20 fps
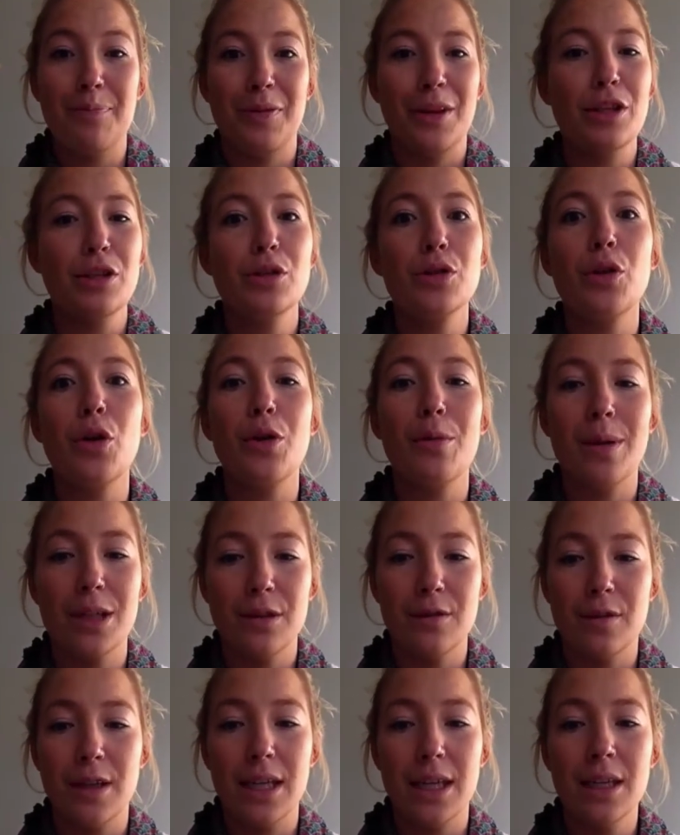So
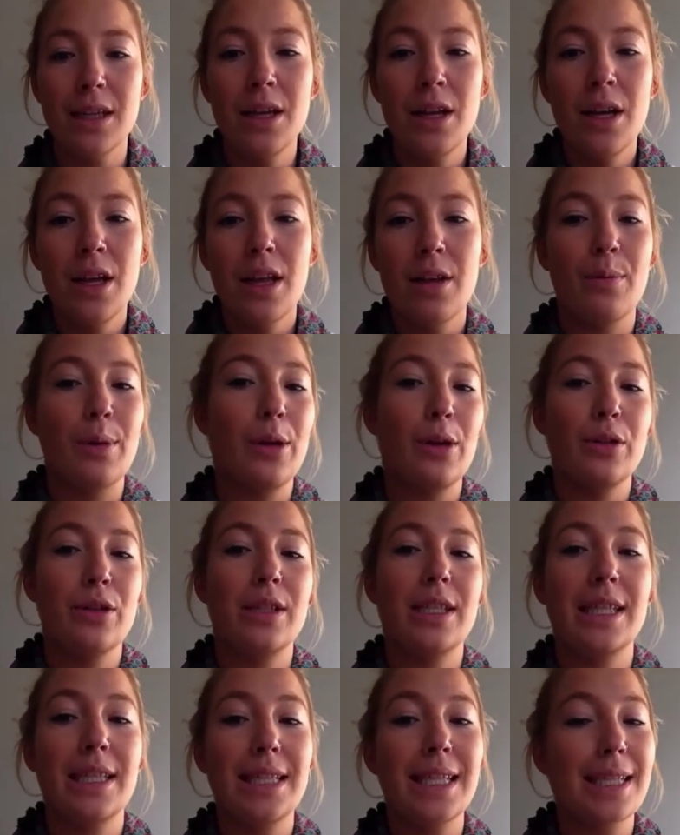much fun. We also
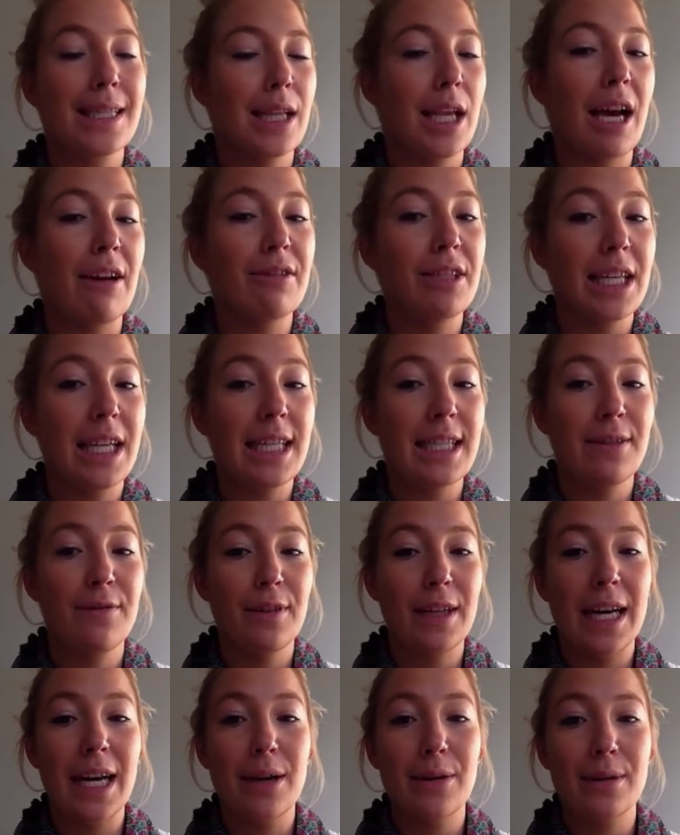did 6 life-size
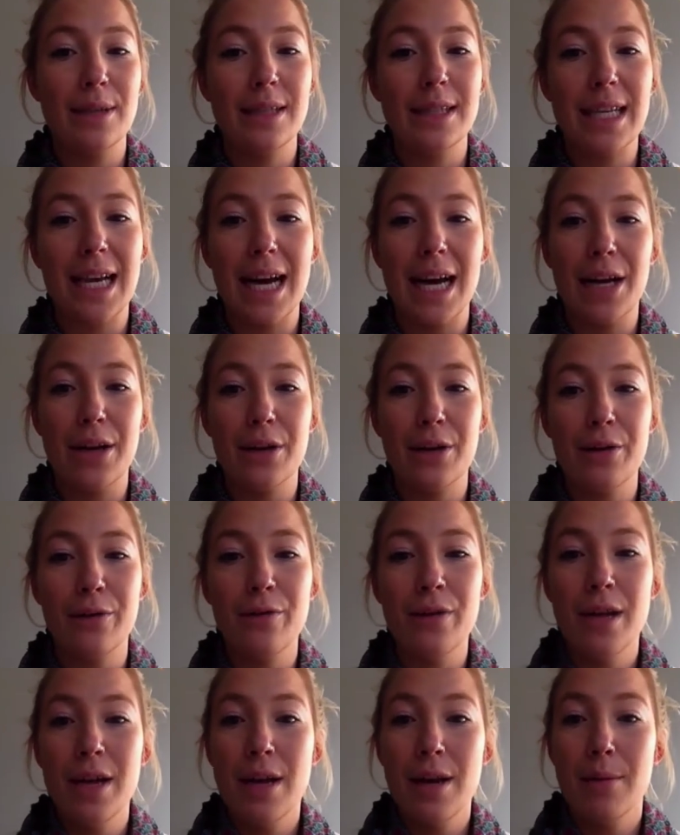flowers out of
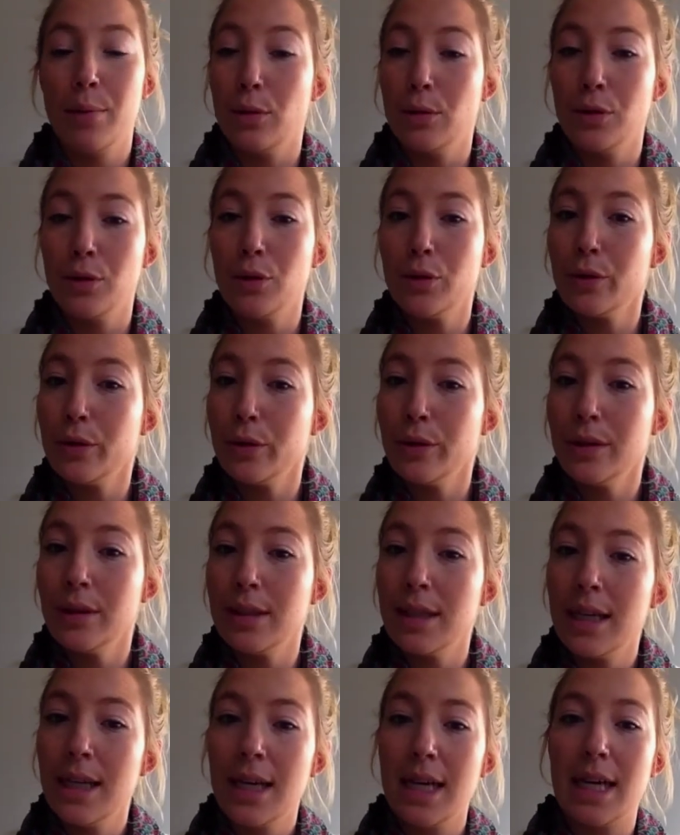pool
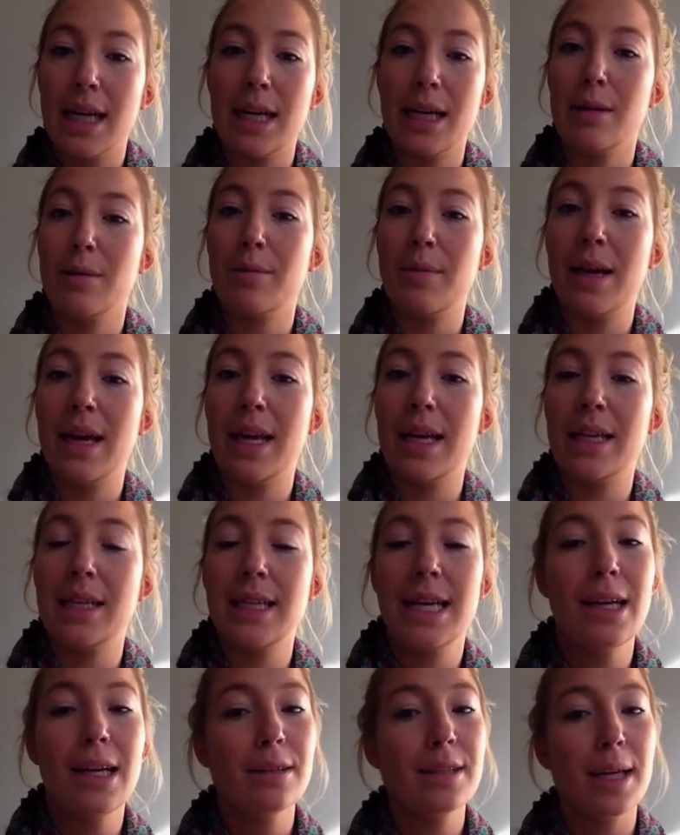noodles and
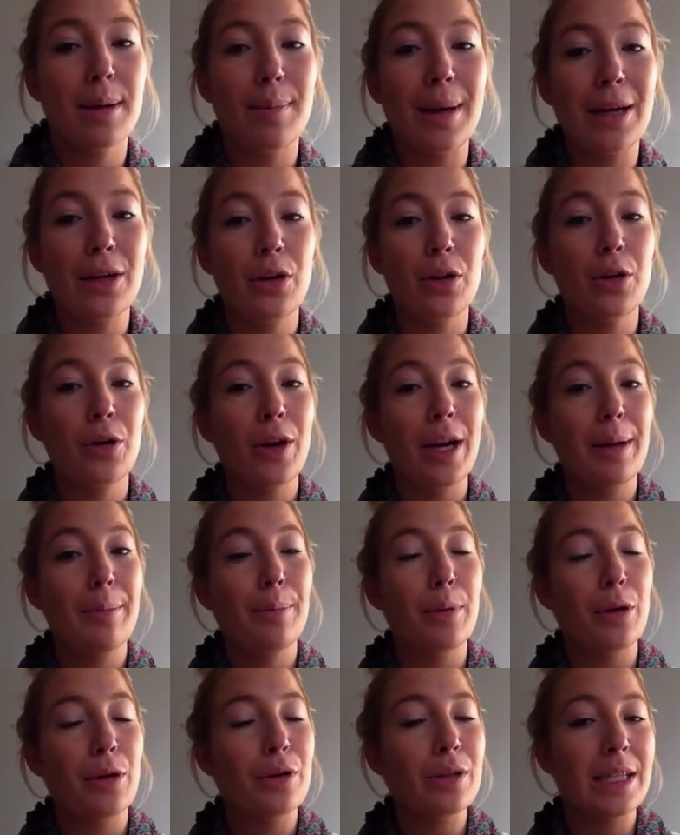held up by concrete
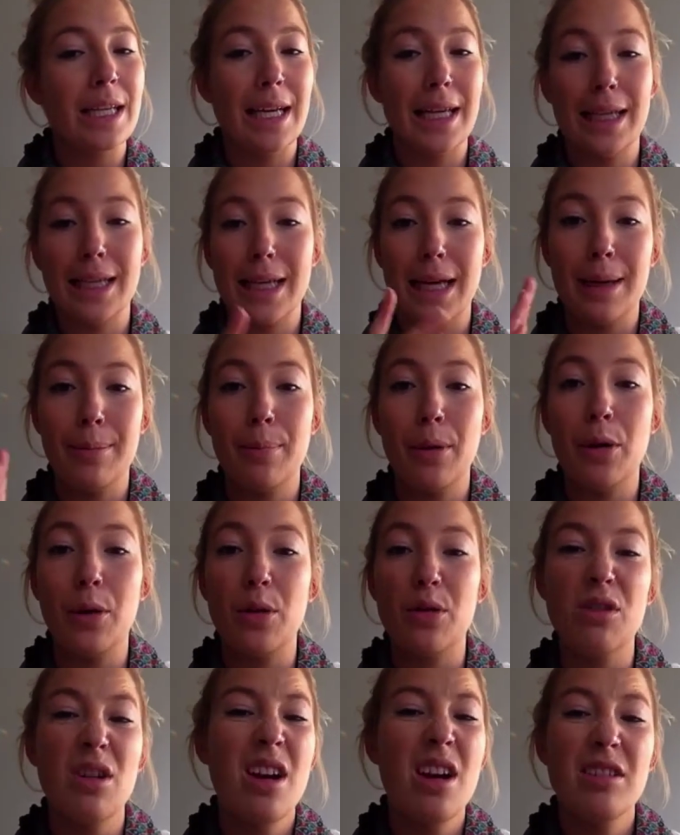blocks and a
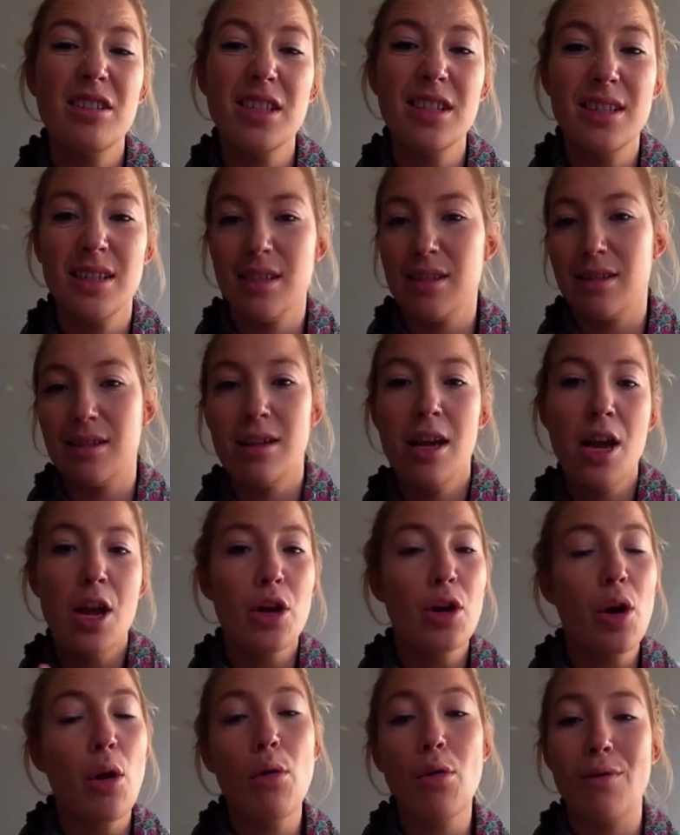pole just to
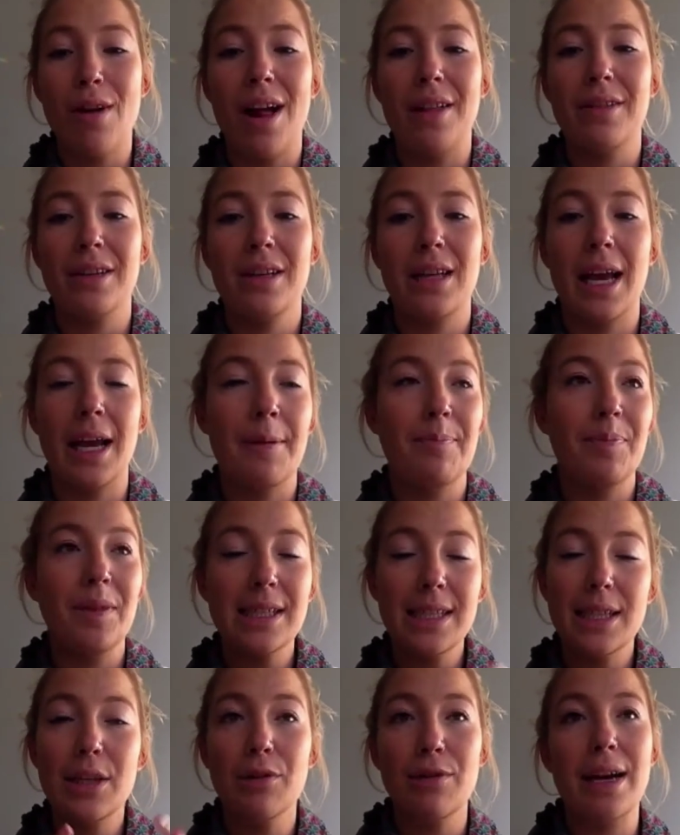go around,
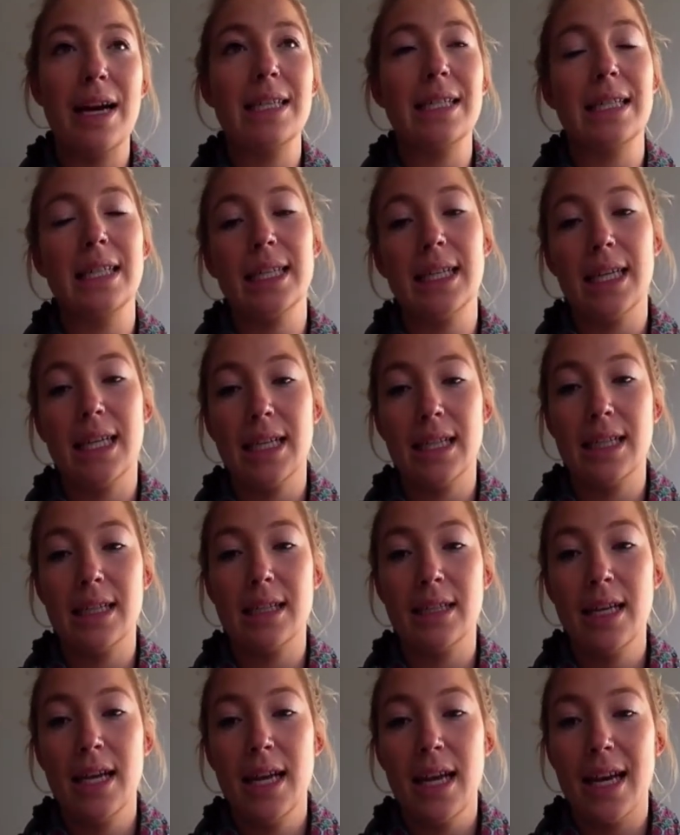sit around in the
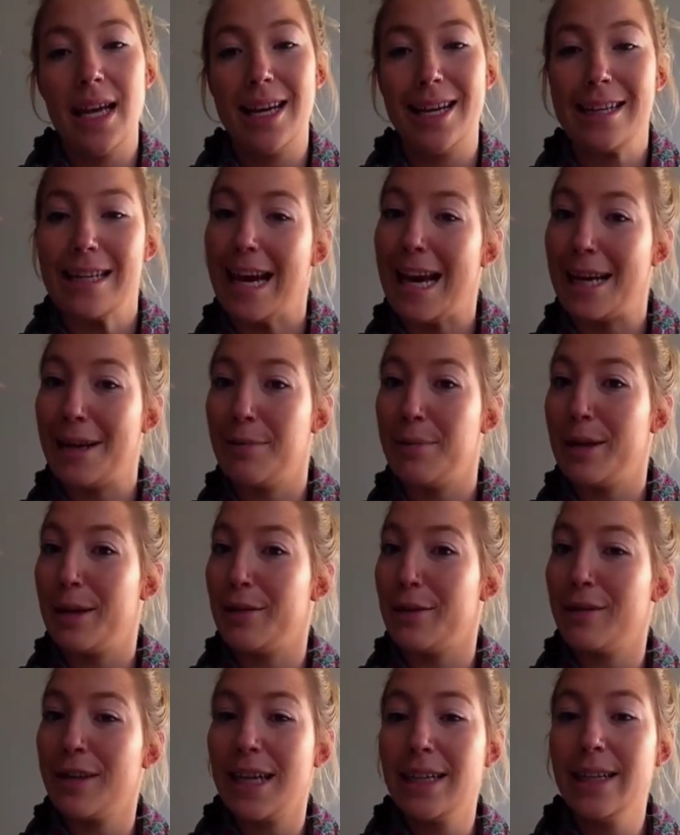garden and add a bit
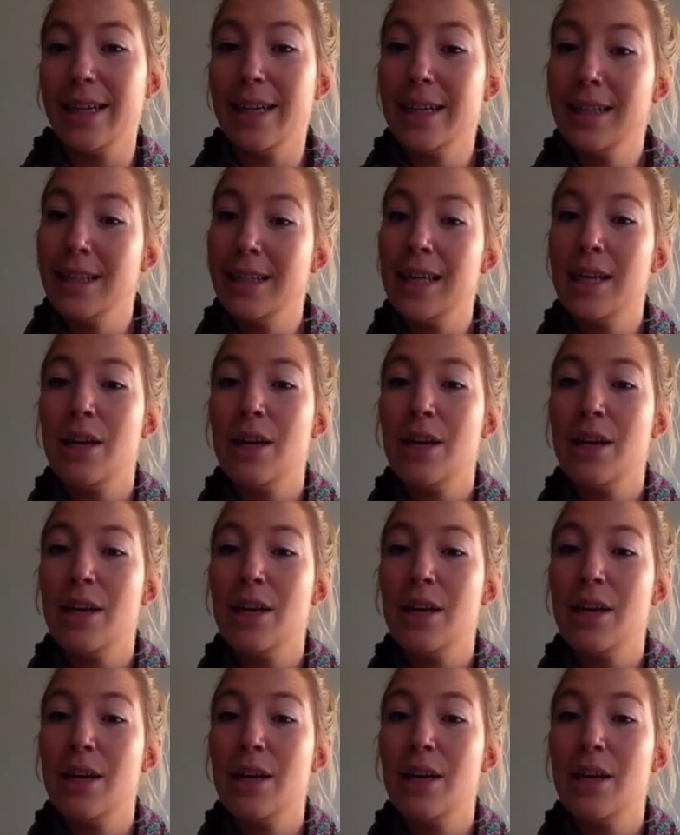of colour.